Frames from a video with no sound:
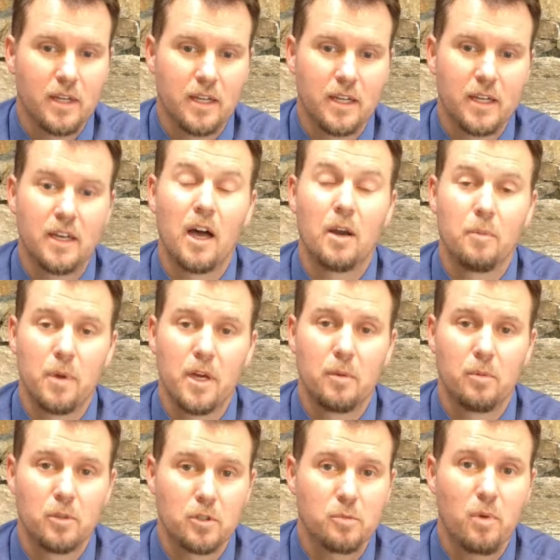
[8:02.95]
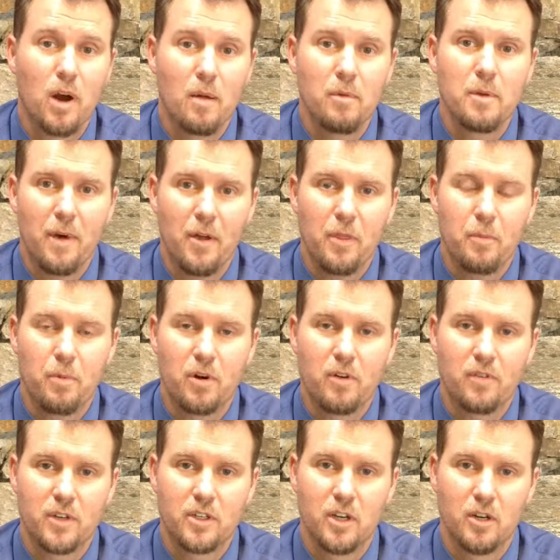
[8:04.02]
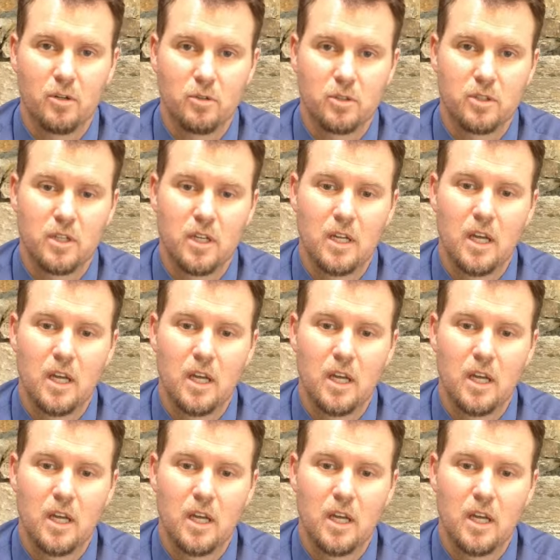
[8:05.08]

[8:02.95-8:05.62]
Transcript: in Unbeatable is probably about the perfect dose.